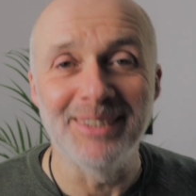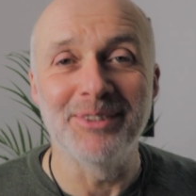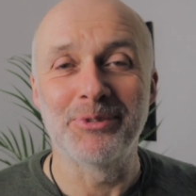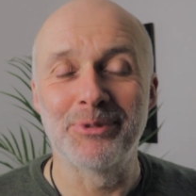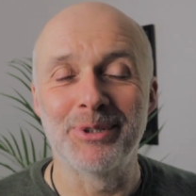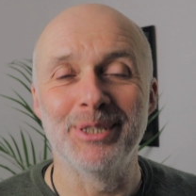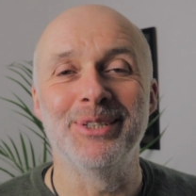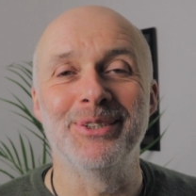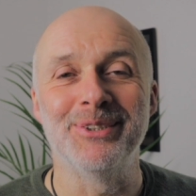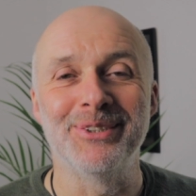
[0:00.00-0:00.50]

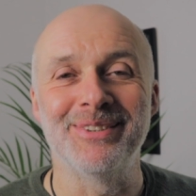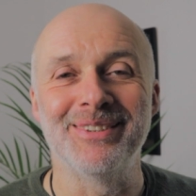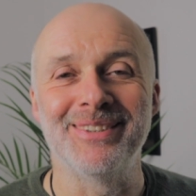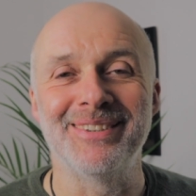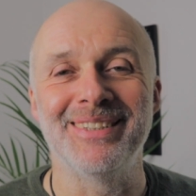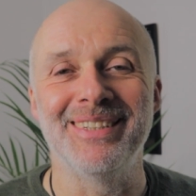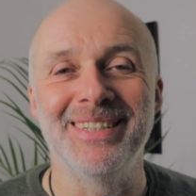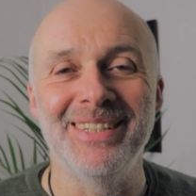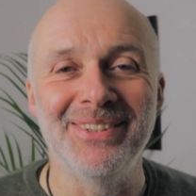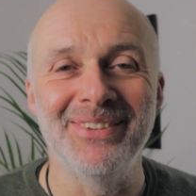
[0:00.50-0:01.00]
It's really good to
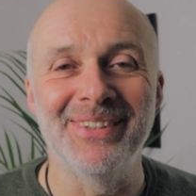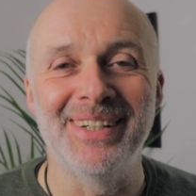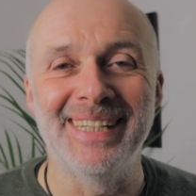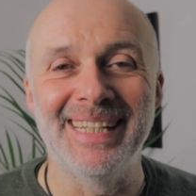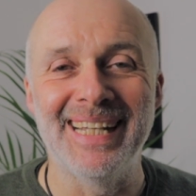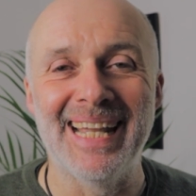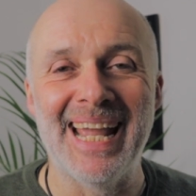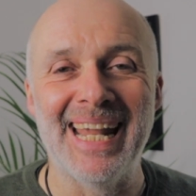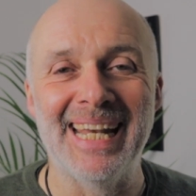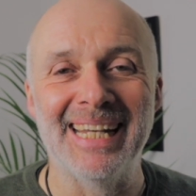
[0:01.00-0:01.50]
see you
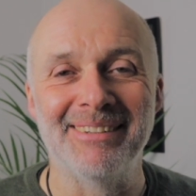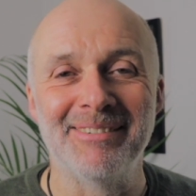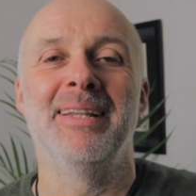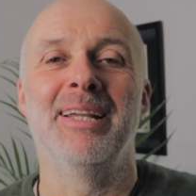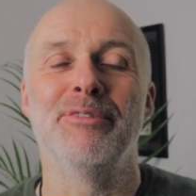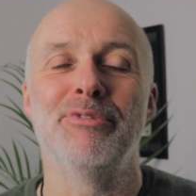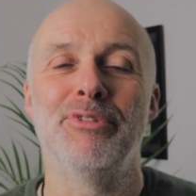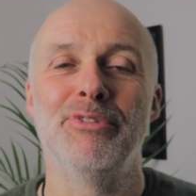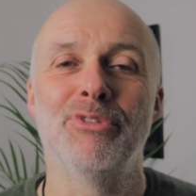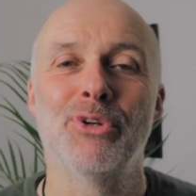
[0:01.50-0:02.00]
again.
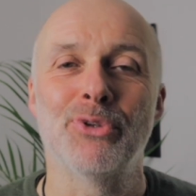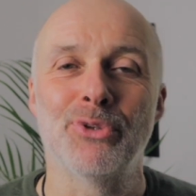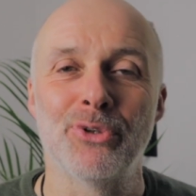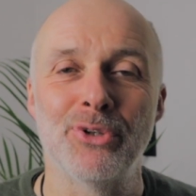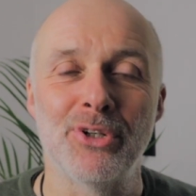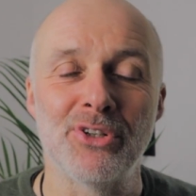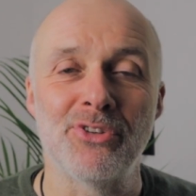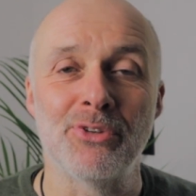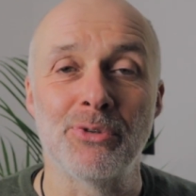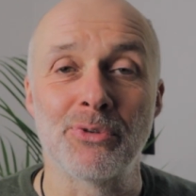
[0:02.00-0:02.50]
Now, if you've not
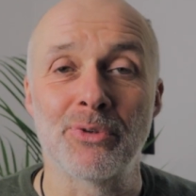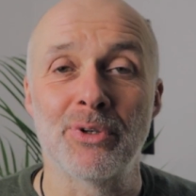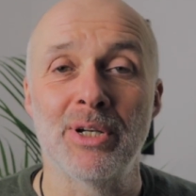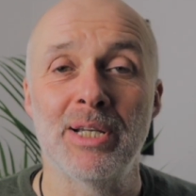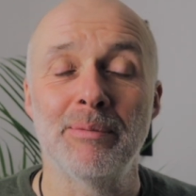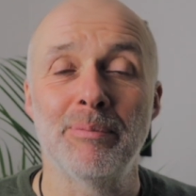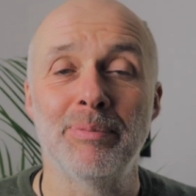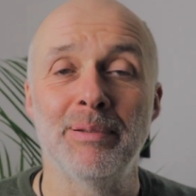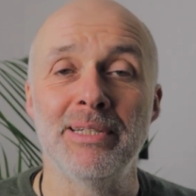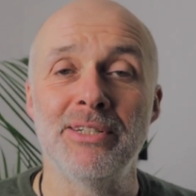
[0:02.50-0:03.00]
already
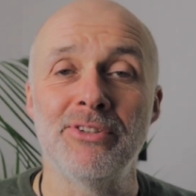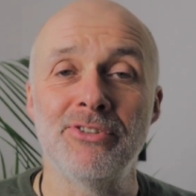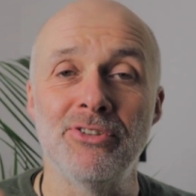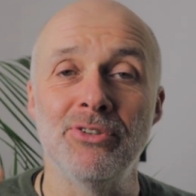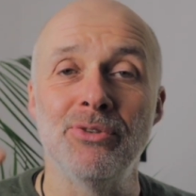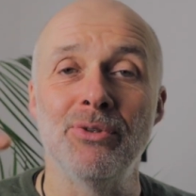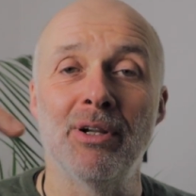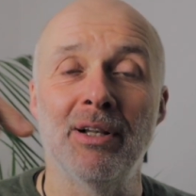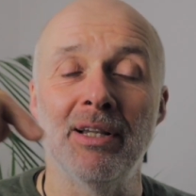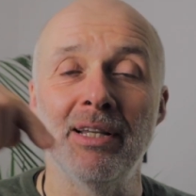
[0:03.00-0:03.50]
subscribed, please
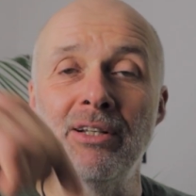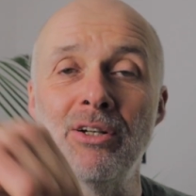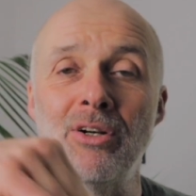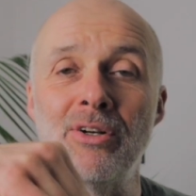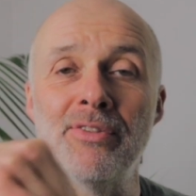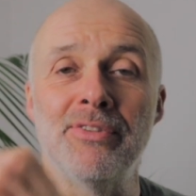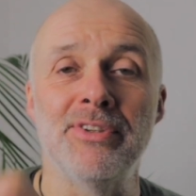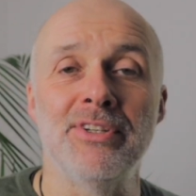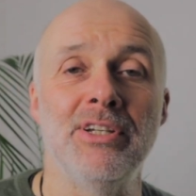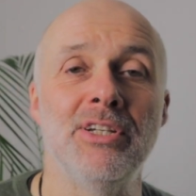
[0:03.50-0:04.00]
do click
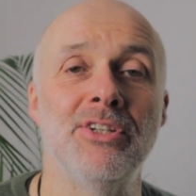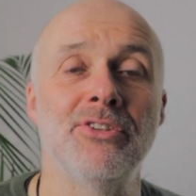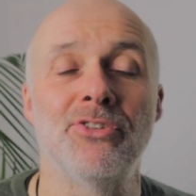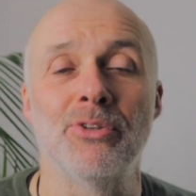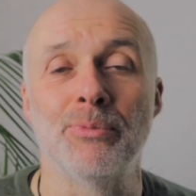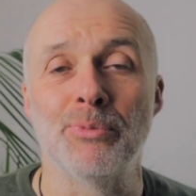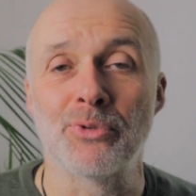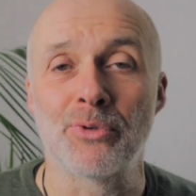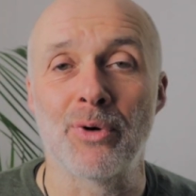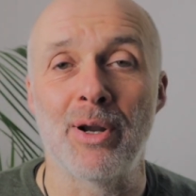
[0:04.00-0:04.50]
on the
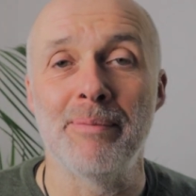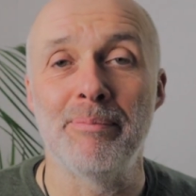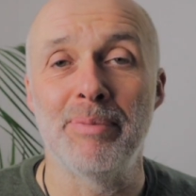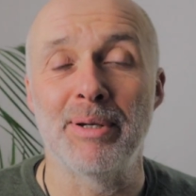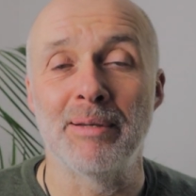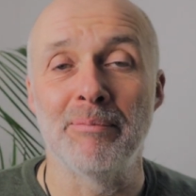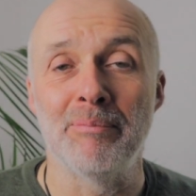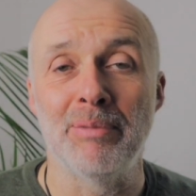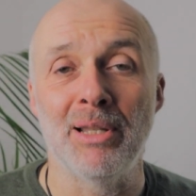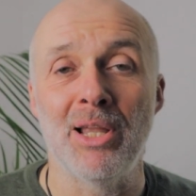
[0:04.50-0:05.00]
subscribe
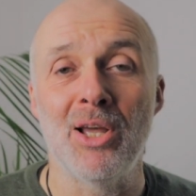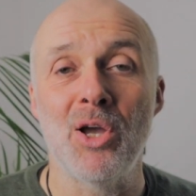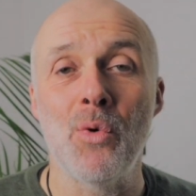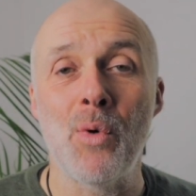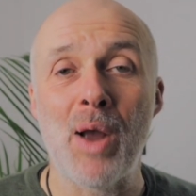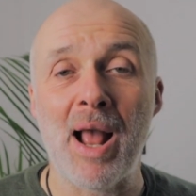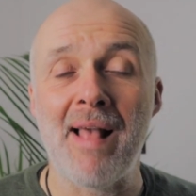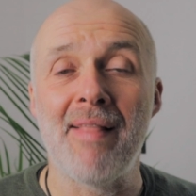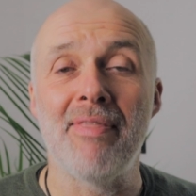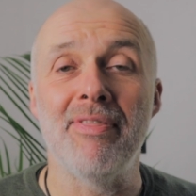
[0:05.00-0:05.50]
button
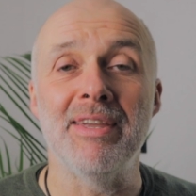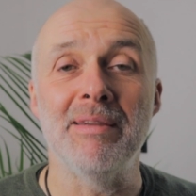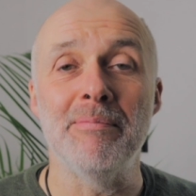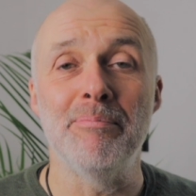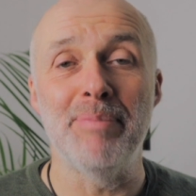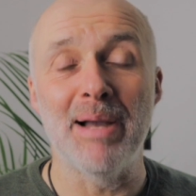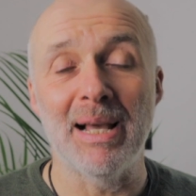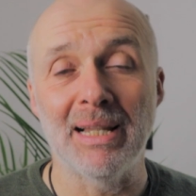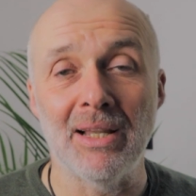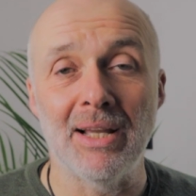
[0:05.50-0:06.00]
below and the
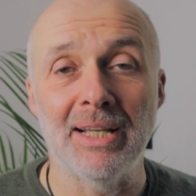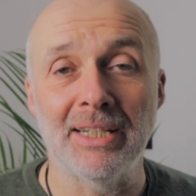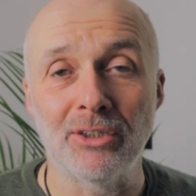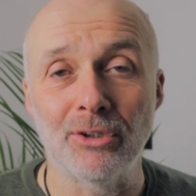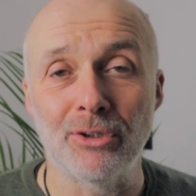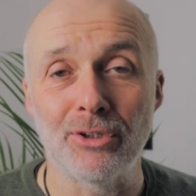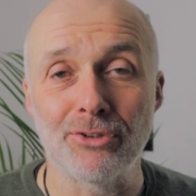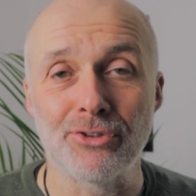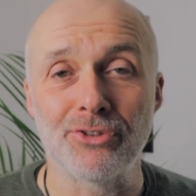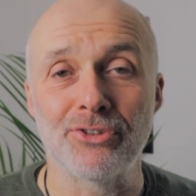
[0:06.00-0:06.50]
bell
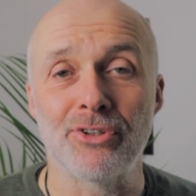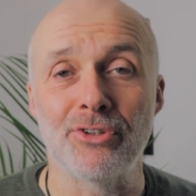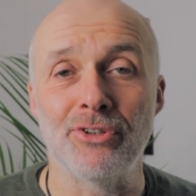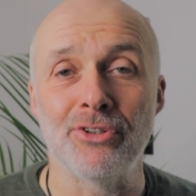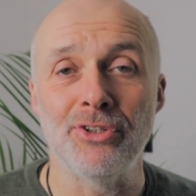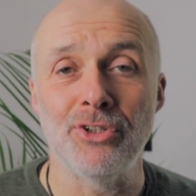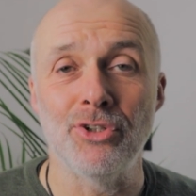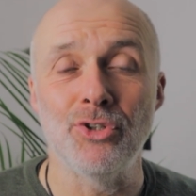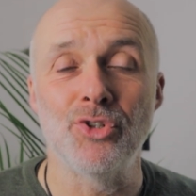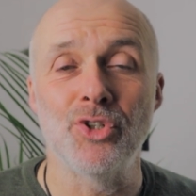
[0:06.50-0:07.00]
icon so
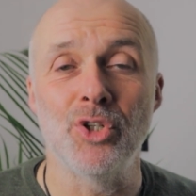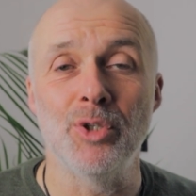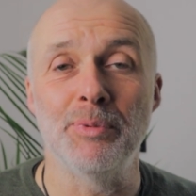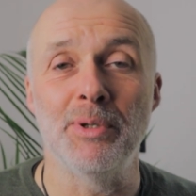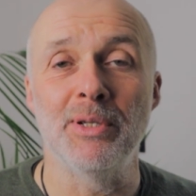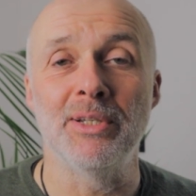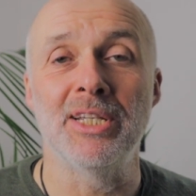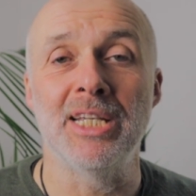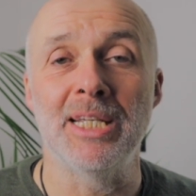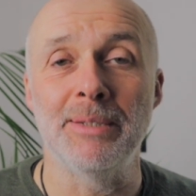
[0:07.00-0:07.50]
that YouTube
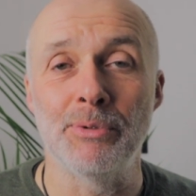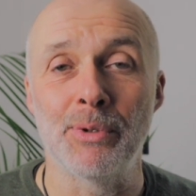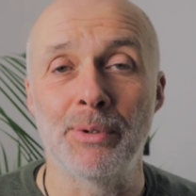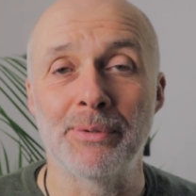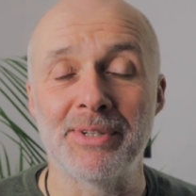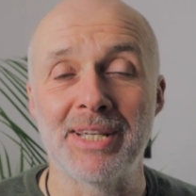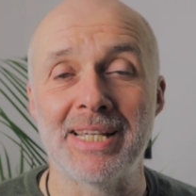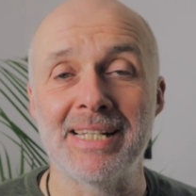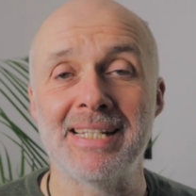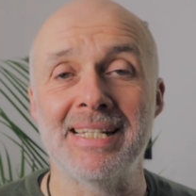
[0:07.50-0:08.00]
can keep you
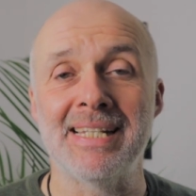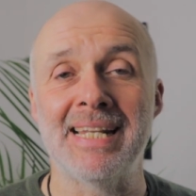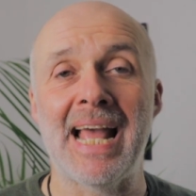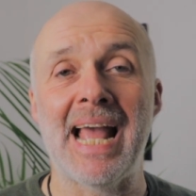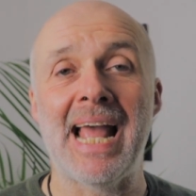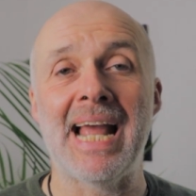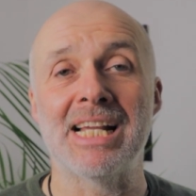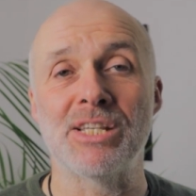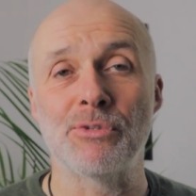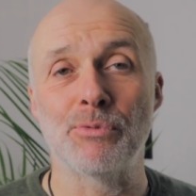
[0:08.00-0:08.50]
updated
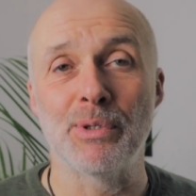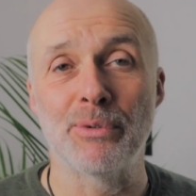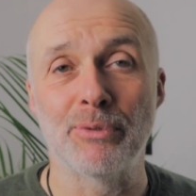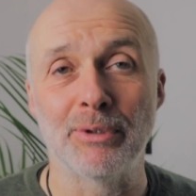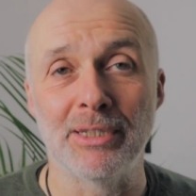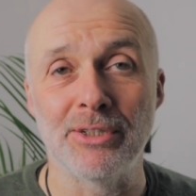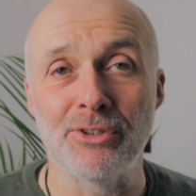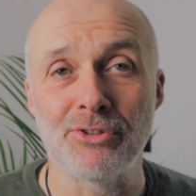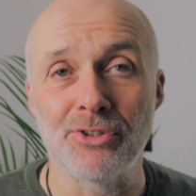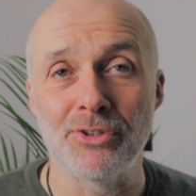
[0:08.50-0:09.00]
as we
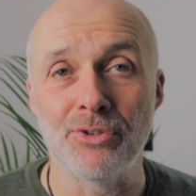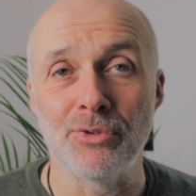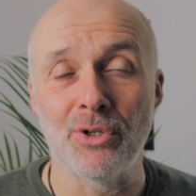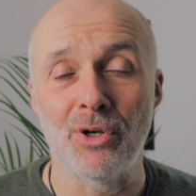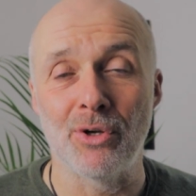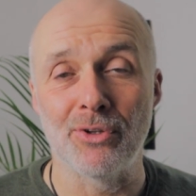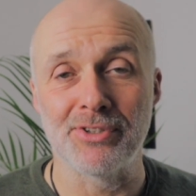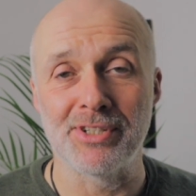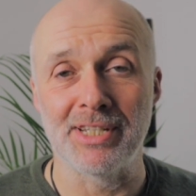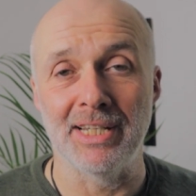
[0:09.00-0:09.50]
release new
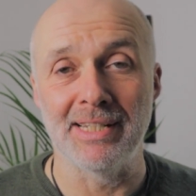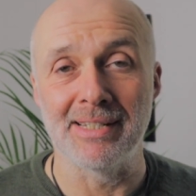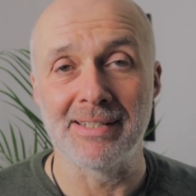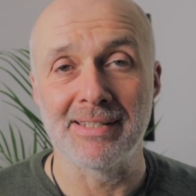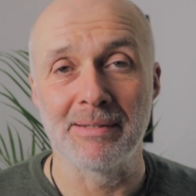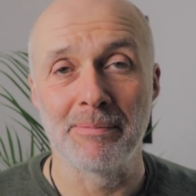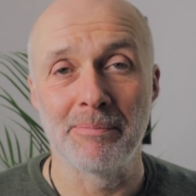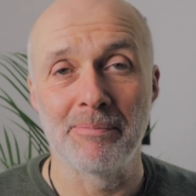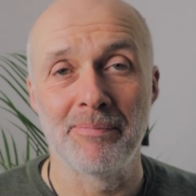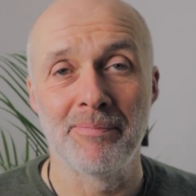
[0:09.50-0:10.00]

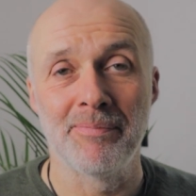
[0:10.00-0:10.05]
content.